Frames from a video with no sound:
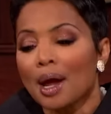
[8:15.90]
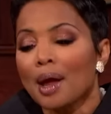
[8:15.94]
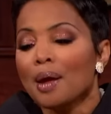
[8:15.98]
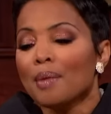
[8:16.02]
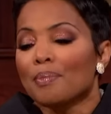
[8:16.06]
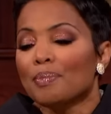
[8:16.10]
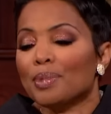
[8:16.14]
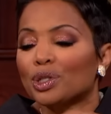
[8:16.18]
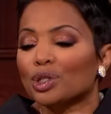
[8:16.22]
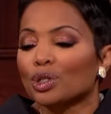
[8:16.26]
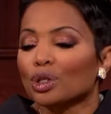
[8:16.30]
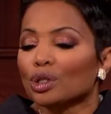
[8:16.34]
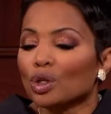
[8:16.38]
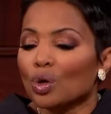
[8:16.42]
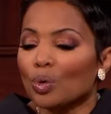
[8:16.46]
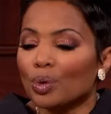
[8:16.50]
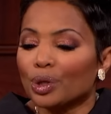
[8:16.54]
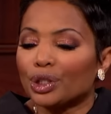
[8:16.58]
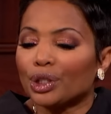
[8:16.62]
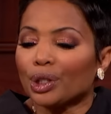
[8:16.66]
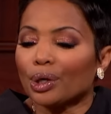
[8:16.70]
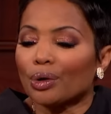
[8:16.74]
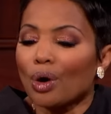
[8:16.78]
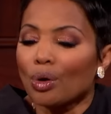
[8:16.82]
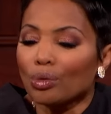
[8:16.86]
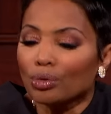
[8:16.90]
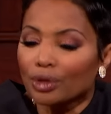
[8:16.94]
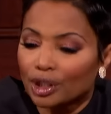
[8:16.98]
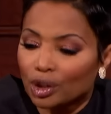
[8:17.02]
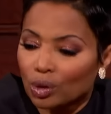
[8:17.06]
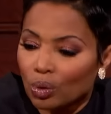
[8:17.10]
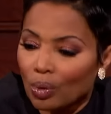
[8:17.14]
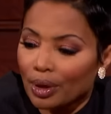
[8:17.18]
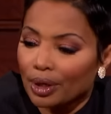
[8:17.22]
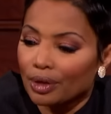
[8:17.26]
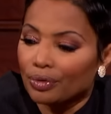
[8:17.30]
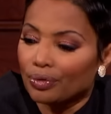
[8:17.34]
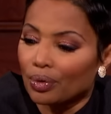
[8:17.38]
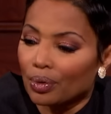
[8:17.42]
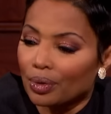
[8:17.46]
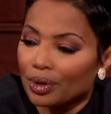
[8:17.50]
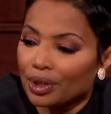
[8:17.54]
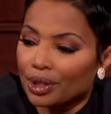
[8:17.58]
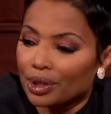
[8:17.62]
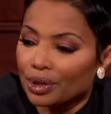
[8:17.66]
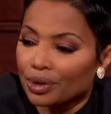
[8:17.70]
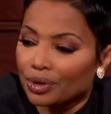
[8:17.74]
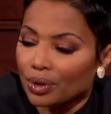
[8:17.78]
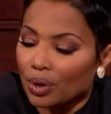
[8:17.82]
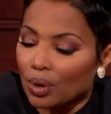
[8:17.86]
Mr. Lewis, you're only 24
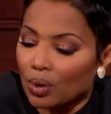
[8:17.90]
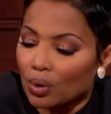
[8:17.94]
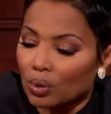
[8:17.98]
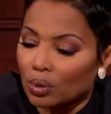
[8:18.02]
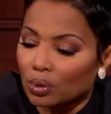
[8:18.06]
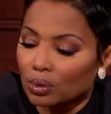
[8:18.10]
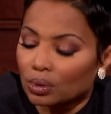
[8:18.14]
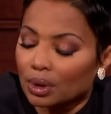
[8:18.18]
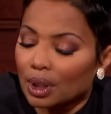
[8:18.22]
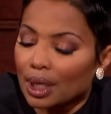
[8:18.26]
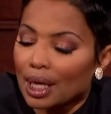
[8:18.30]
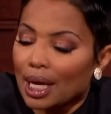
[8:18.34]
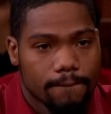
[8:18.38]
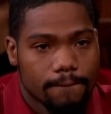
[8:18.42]
years old,